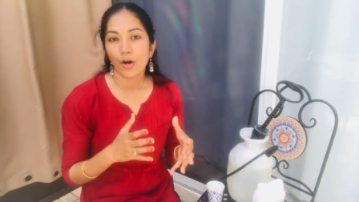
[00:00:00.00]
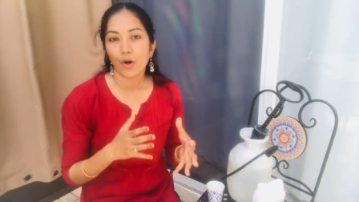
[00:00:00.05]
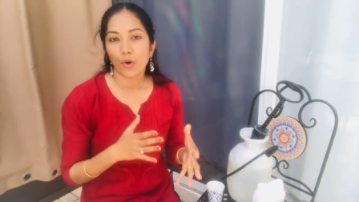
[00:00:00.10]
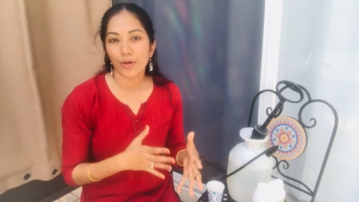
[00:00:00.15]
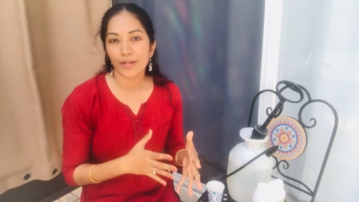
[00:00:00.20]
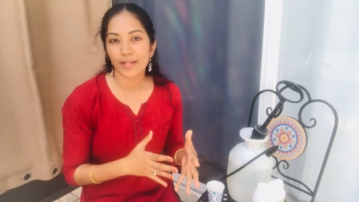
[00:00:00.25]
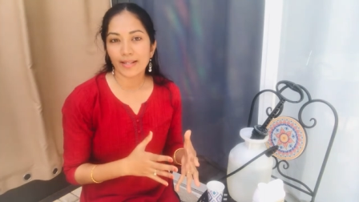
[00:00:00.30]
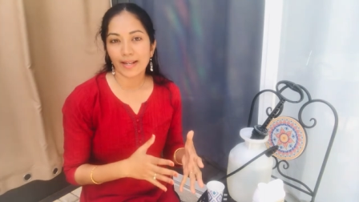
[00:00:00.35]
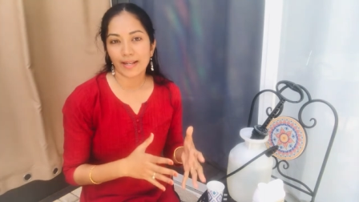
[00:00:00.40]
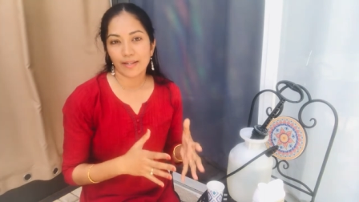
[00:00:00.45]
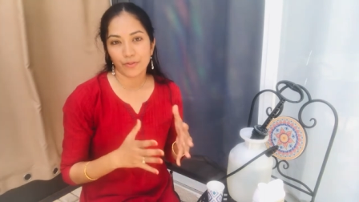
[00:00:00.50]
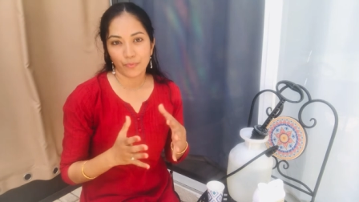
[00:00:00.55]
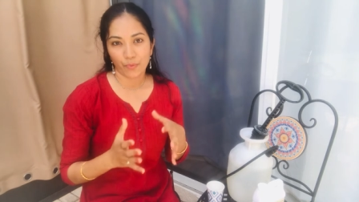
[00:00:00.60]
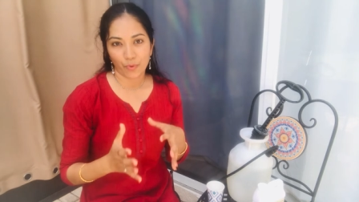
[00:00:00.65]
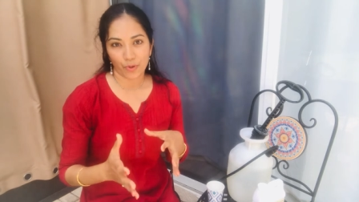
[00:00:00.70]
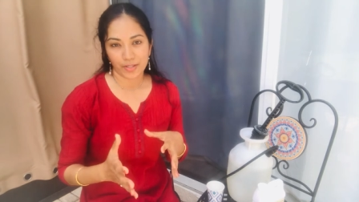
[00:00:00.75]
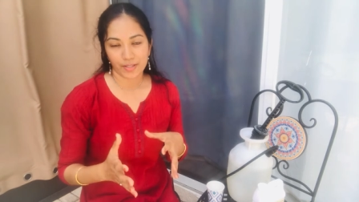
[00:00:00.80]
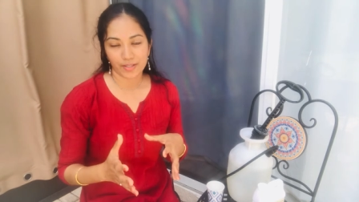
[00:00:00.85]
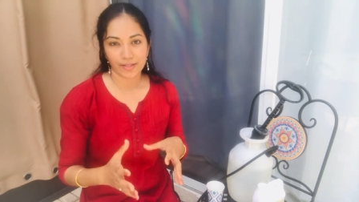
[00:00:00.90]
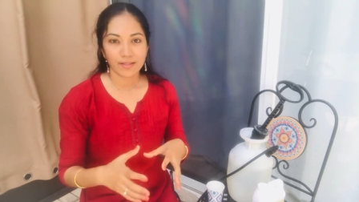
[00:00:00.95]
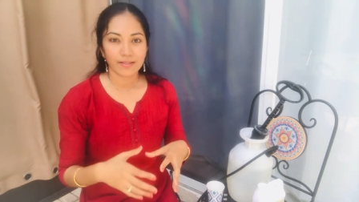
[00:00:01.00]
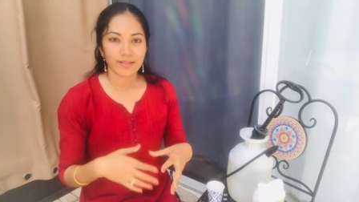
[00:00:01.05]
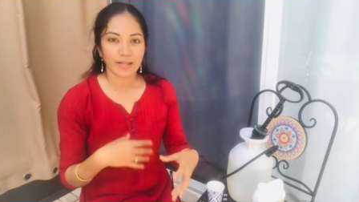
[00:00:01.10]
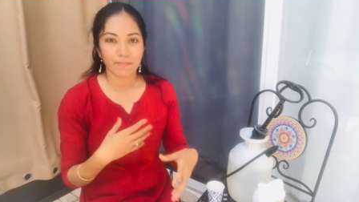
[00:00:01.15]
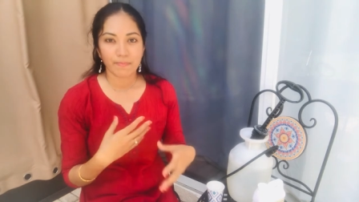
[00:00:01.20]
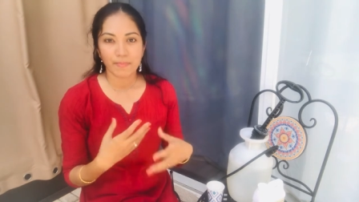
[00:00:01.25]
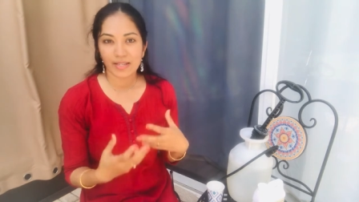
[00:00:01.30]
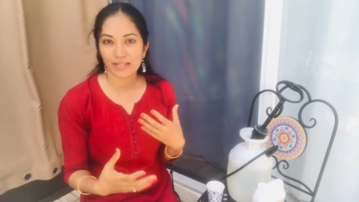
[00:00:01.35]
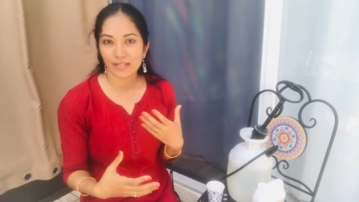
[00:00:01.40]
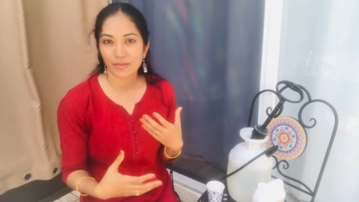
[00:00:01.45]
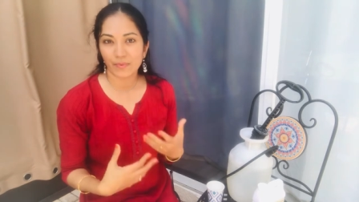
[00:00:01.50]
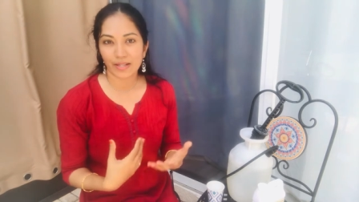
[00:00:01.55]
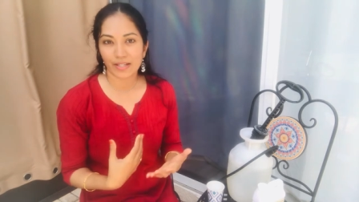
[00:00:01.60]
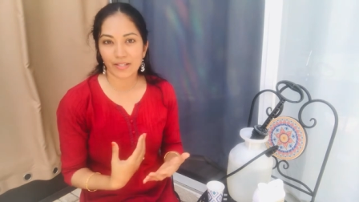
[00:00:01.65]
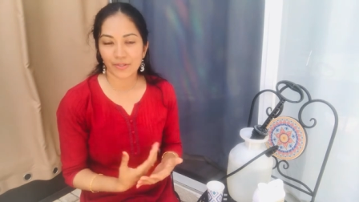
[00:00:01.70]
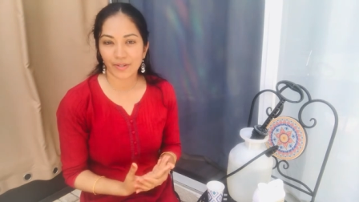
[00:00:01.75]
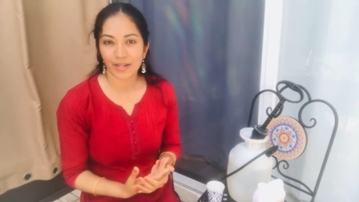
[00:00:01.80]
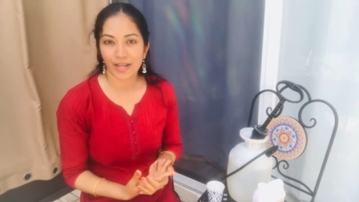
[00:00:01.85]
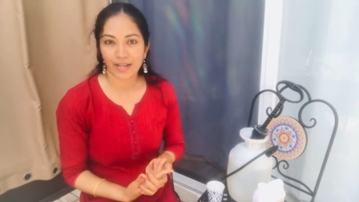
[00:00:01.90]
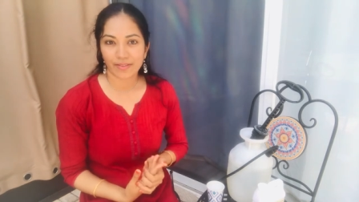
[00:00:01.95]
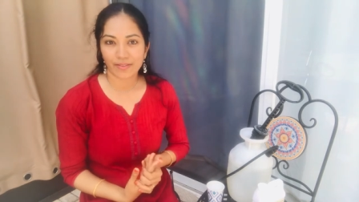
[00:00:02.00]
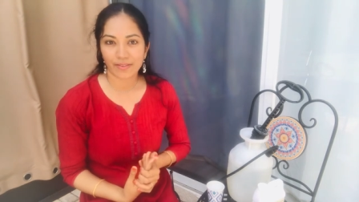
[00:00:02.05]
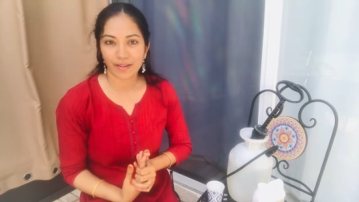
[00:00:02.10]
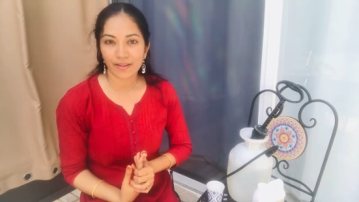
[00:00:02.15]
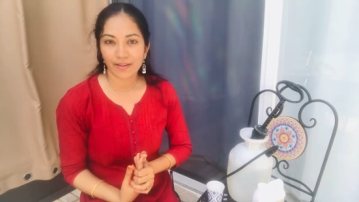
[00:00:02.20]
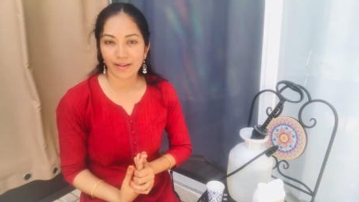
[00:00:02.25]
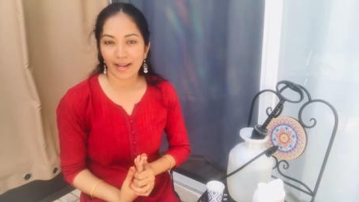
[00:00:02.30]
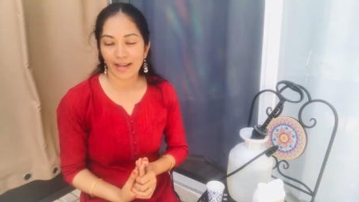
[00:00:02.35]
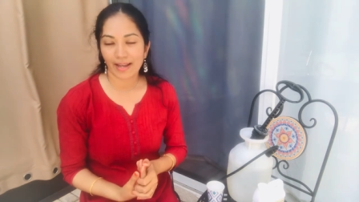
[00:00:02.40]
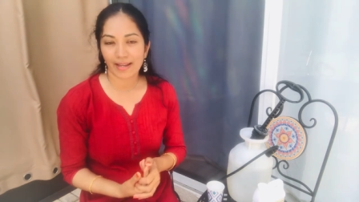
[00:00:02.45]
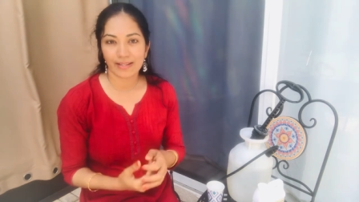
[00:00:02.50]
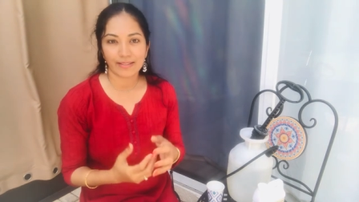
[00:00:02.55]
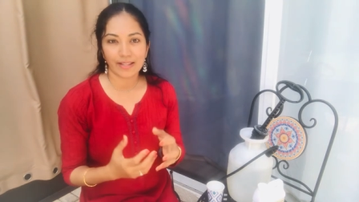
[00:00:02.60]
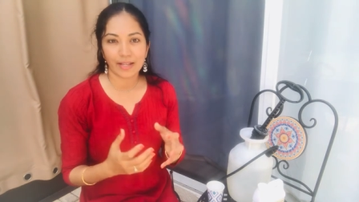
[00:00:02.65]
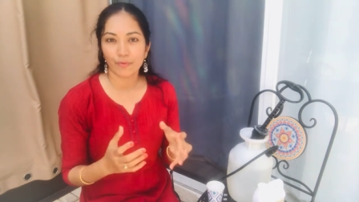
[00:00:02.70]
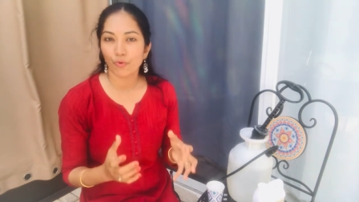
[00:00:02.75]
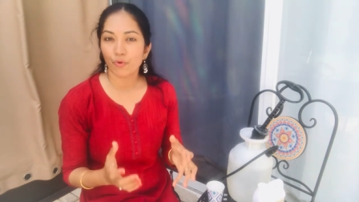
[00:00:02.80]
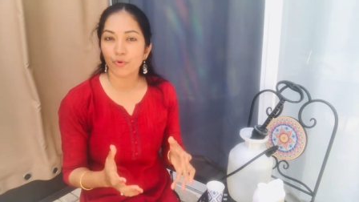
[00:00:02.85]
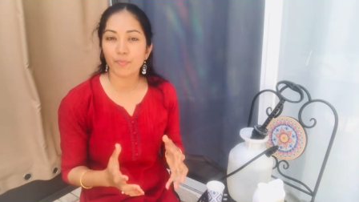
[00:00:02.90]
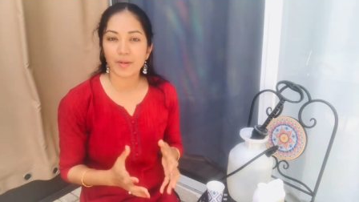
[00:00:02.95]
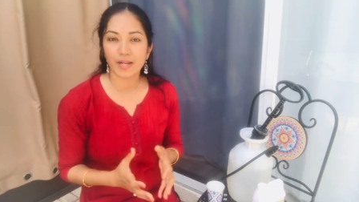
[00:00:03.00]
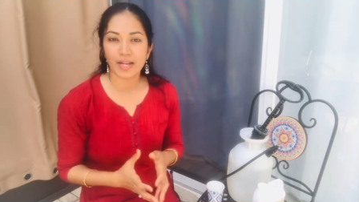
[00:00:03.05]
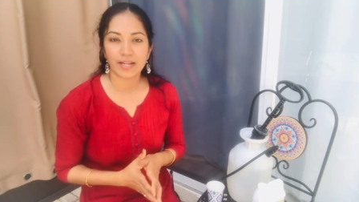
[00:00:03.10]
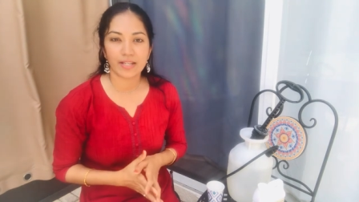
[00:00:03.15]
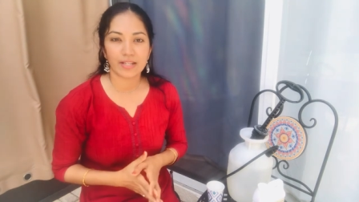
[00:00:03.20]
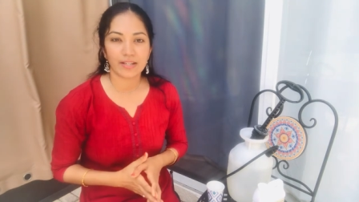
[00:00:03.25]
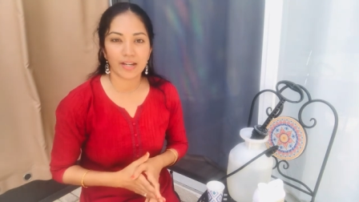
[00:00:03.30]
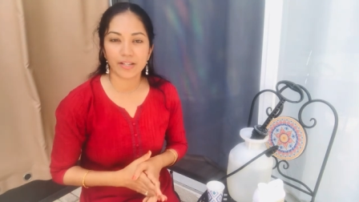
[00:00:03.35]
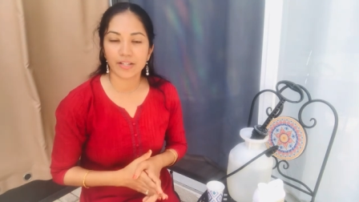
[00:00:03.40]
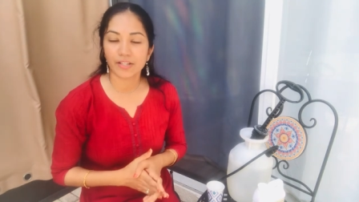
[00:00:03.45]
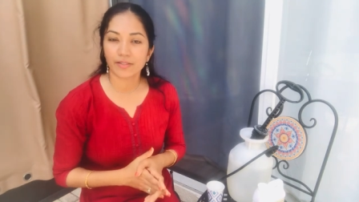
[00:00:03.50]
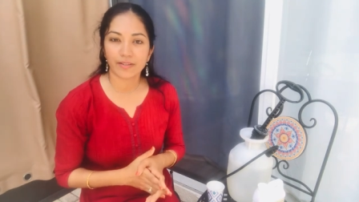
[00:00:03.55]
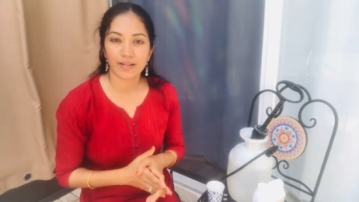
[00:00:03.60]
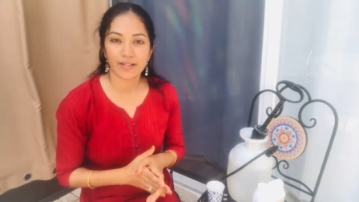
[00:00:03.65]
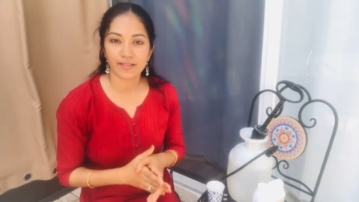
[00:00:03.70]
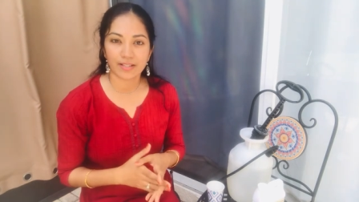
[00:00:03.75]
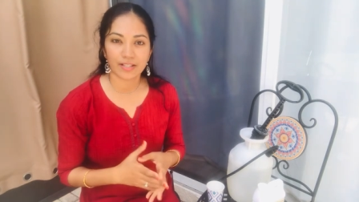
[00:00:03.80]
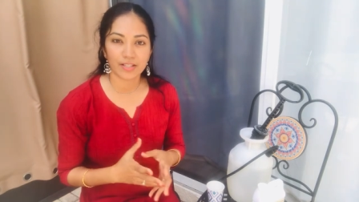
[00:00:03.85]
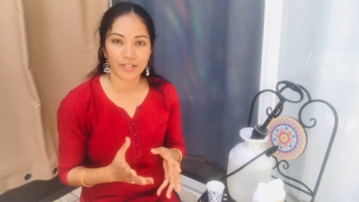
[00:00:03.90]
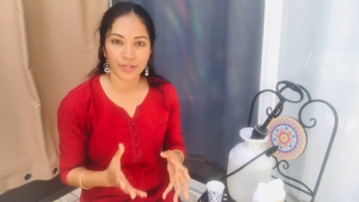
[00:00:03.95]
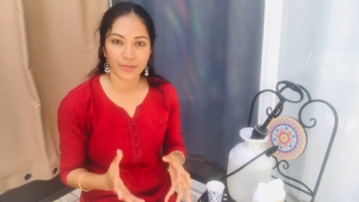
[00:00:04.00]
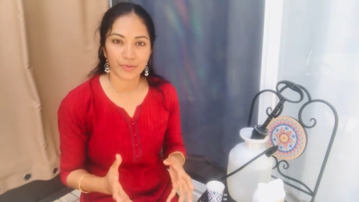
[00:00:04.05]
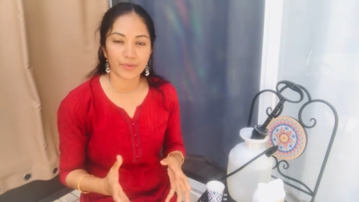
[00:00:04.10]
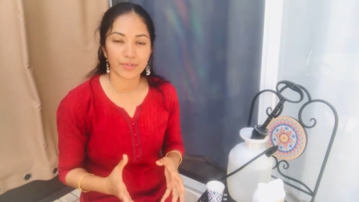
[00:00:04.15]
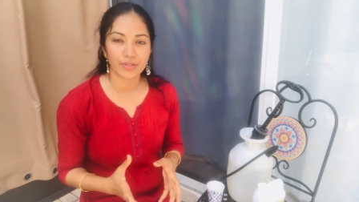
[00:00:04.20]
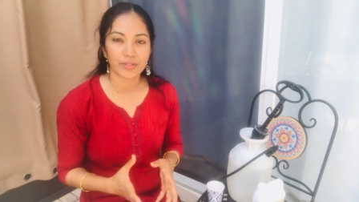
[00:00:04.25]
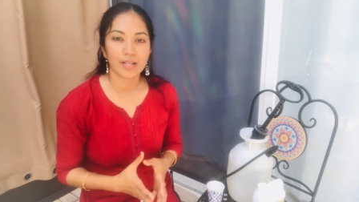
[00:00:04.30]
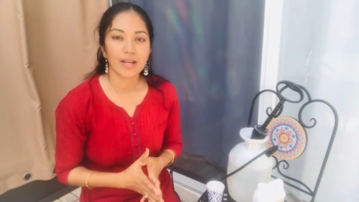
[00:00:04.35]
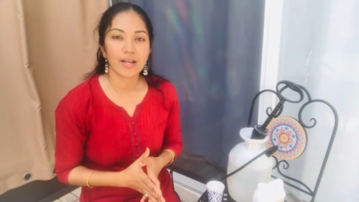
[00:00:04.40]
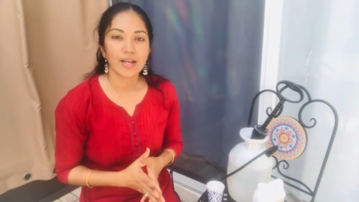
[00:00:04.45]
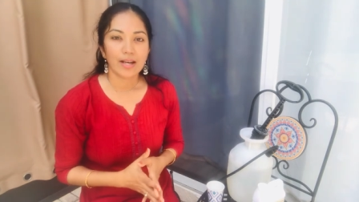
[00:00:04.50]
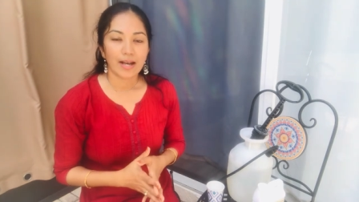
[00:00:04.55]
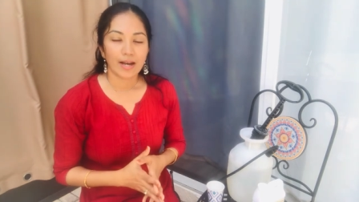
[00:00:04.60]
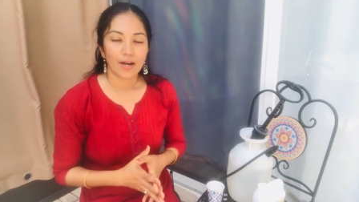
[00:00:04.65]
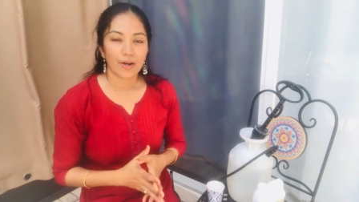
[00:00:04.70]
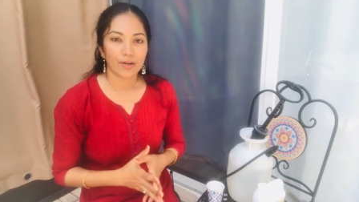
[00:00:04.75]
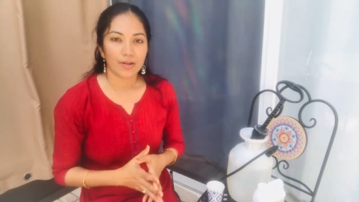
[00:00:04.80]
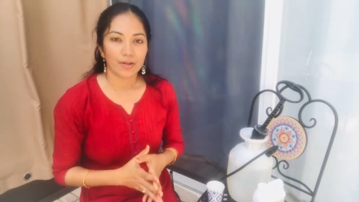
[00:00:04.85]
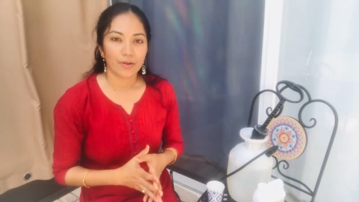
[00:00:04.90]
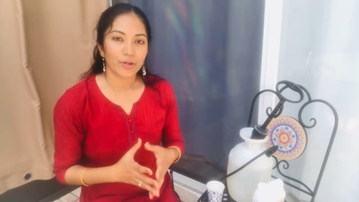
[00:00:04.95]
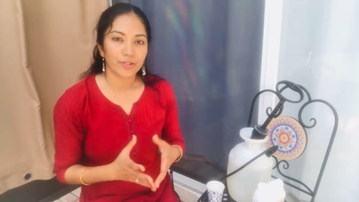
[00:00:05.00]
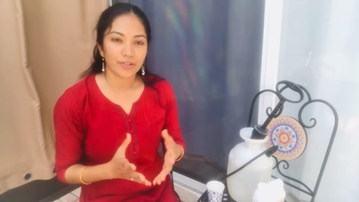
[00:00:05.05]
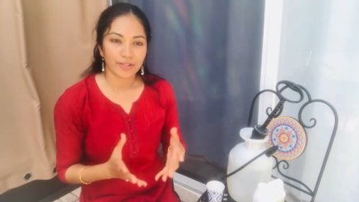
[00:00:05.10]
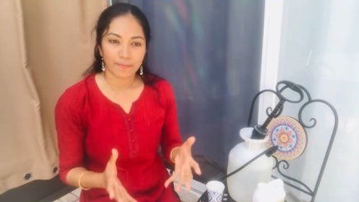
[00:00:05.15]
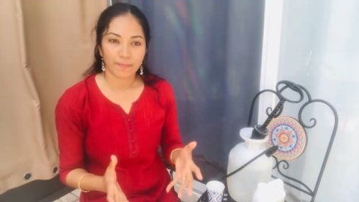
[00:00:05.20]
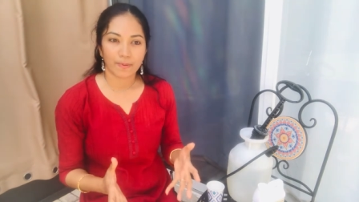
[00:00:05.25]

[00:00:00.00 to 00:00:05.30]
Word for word: oil and water, they mix well together and there won't be any residues uh, on the